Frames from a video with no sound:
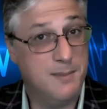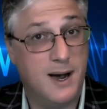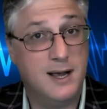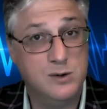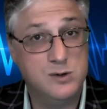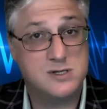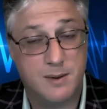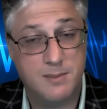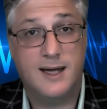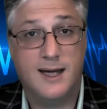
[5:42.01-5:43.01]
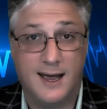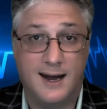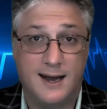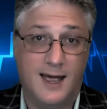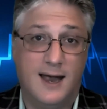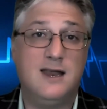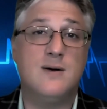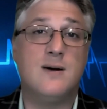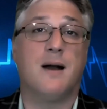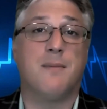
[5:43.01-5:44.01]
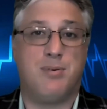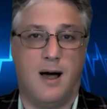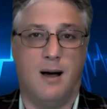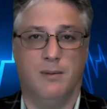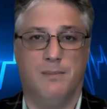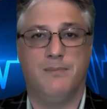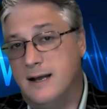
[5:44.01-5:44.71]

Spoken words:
They might lose them, and then you got a problem.